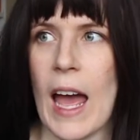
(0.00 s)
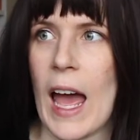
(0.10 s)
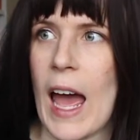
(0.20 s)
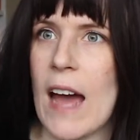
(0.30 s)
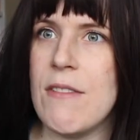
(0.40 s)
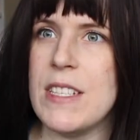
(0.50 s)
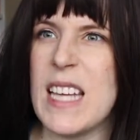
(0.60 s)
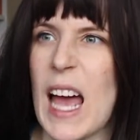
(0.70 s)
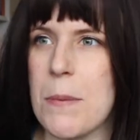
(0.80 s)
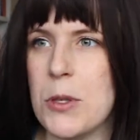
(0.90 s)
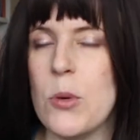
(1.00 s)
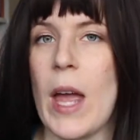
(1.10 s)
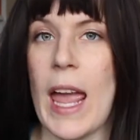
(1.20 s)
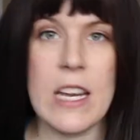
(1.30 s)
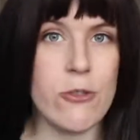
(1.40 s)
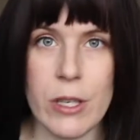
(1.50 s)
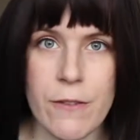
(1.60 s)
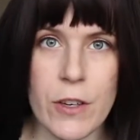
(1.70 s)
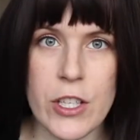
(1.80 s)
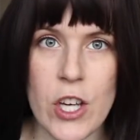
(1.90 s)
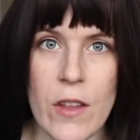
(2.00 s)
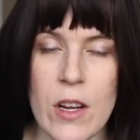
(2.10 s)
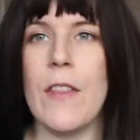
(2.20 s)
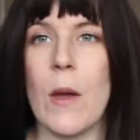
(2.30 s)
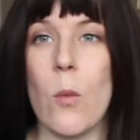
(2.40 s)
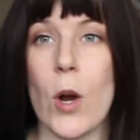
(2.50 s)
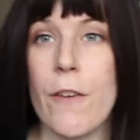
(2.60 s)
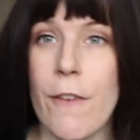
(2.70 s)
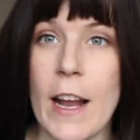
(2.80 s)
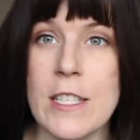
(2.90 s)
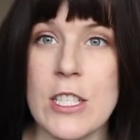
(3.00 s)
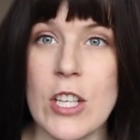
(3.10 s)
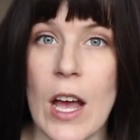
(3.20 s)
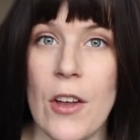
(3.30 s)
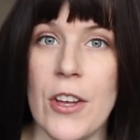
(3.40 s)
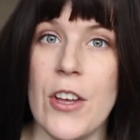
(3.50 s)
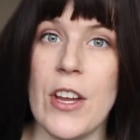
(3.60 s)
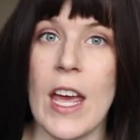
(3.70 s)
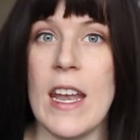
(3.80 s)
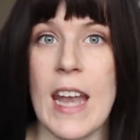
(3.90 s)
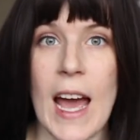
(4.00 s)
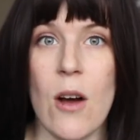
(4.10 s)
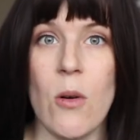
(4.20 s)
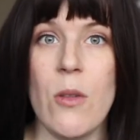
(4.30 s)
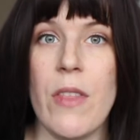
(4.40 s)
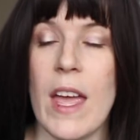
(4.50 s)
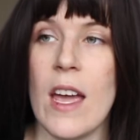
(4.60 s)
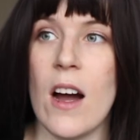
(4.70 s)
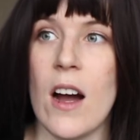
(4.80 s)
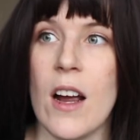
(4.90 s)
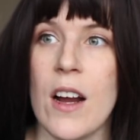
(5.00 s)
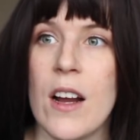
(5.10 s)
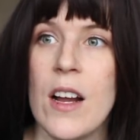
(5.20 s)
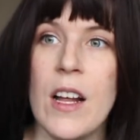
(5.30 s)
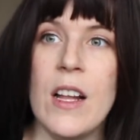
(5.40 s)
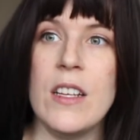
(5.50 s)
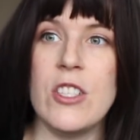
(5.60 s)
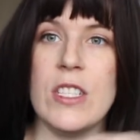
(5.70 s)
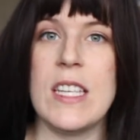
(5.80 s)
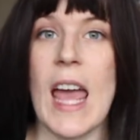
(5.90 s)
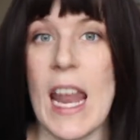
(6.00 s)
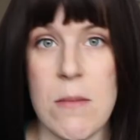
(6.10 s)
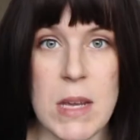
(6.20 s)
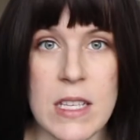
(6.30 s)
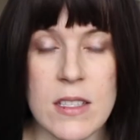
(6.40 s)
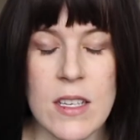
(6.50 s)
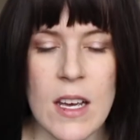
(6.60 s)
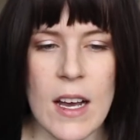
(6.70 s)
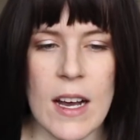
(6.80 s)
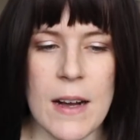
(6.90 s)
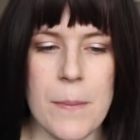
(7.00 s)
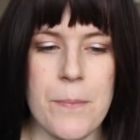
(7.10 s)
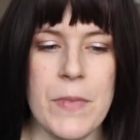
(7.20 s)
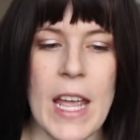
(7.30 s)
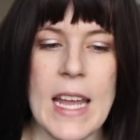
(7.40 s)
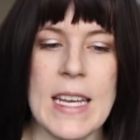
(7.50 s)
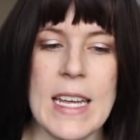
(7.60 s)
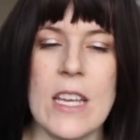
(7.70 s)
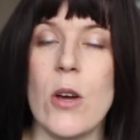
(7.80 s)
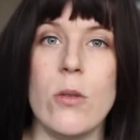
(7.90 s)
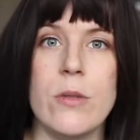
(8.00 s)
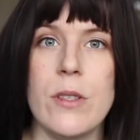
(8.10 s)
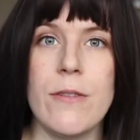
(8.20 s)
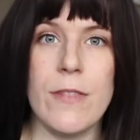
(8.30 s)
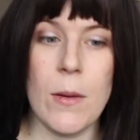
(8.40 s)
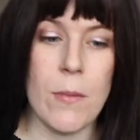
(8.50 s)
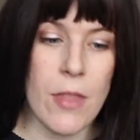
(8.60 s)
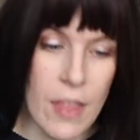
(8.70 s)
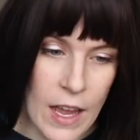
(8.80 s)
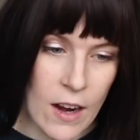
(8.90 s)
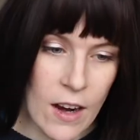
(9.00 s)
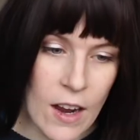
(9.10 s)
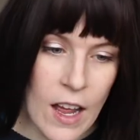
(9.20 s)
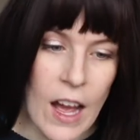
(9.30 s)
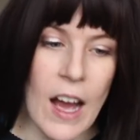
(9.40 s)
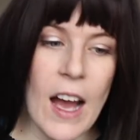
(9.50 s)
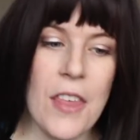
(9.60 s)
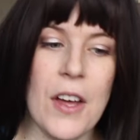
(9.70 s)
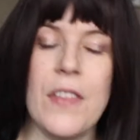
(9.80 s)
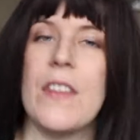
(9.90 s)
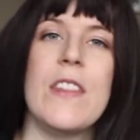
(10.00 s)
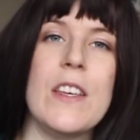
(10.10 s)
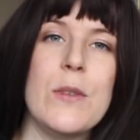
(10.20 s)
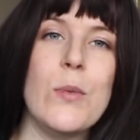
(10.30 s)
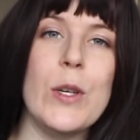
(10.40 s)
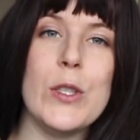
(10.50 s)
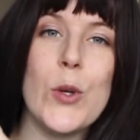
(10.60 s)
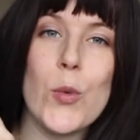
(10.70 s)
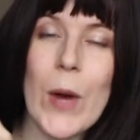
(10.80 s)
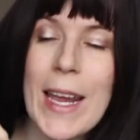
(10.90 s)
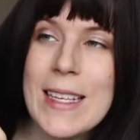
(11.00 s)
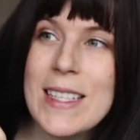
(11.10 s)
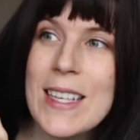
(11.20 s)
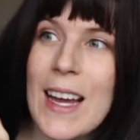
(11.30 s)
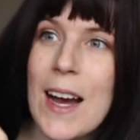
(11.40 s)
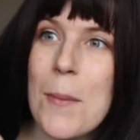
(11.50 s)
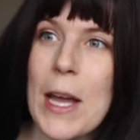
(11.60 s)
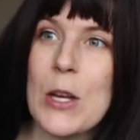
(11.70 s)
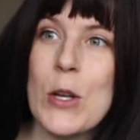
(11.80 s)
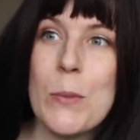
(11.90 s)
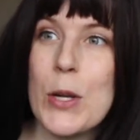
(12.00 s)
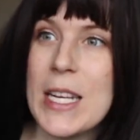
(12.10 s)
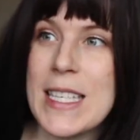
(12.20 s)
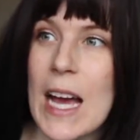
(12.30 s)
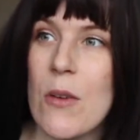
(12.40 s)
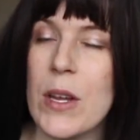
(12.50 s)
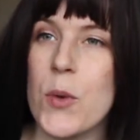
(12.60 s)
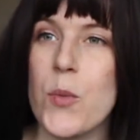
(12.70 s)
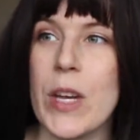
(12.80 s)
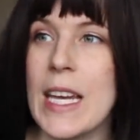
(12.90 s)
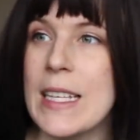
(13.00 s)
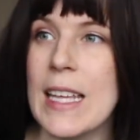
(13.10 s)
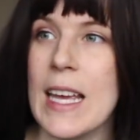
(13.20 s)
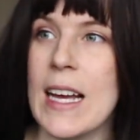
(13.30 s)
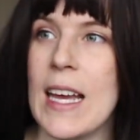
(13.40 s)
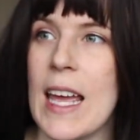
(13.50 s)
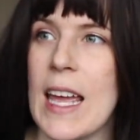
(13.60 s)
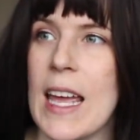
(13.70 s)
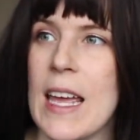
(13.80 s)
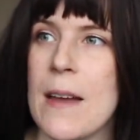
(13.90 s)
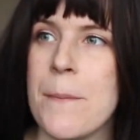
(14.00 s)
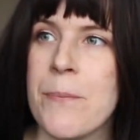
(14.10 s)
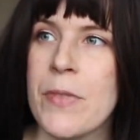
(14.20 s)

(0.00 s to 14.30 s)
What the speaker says: have this absolute hatred for each other. They were friends in childhood, and now they are just enemies. And it goes from there. I thought that this was great. I couldn't put it down. It reads like a